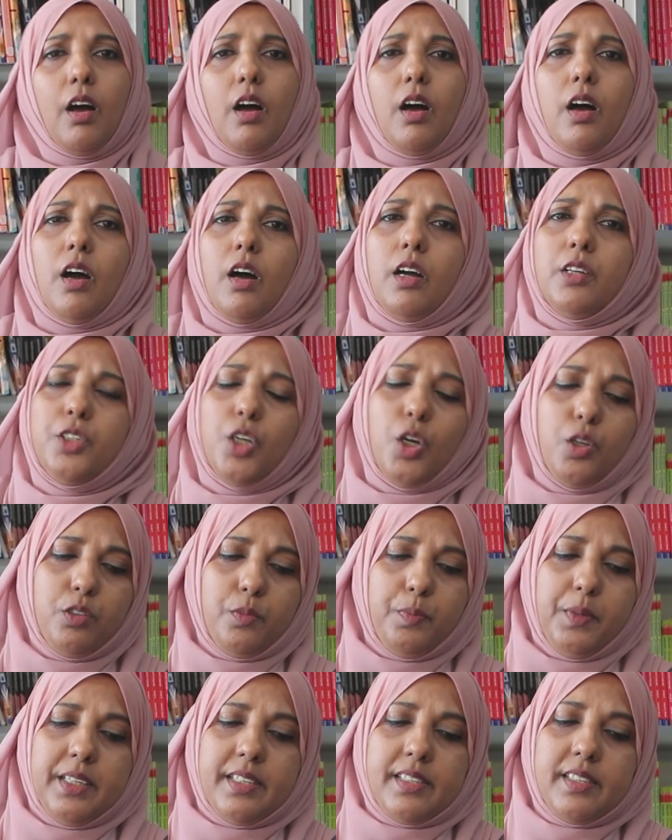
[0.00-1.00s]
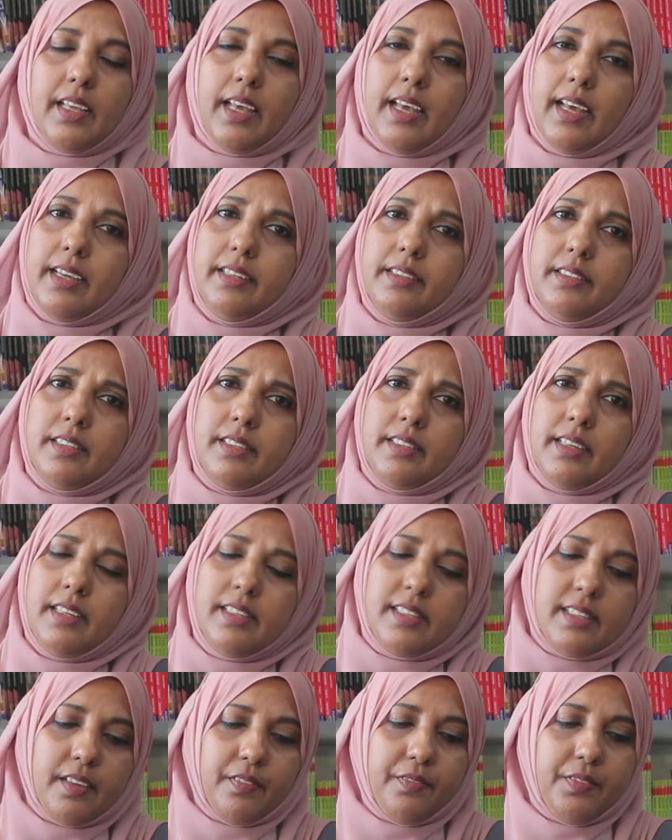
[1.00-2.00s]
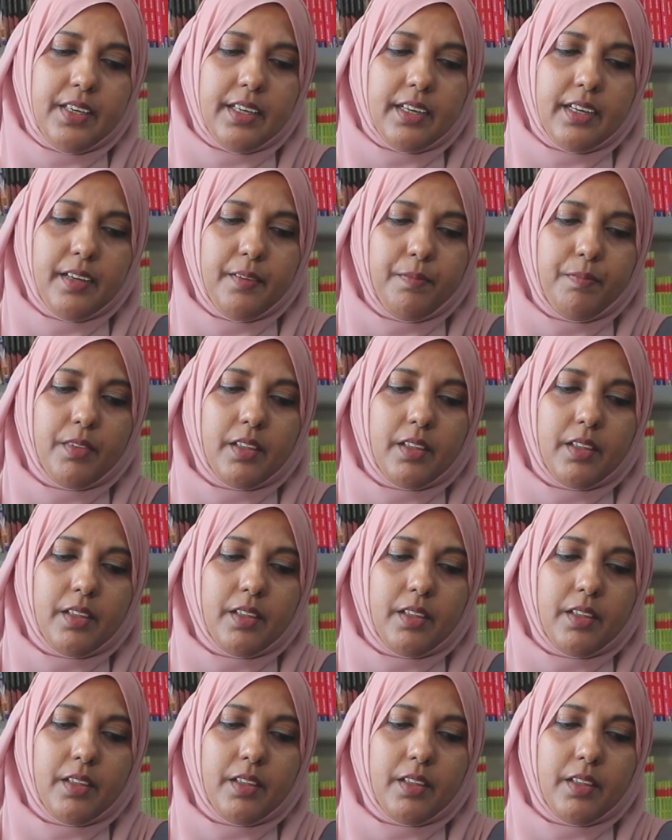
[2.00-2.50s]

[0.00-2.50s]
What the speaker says: Oh, don't be sad, said Safiyya.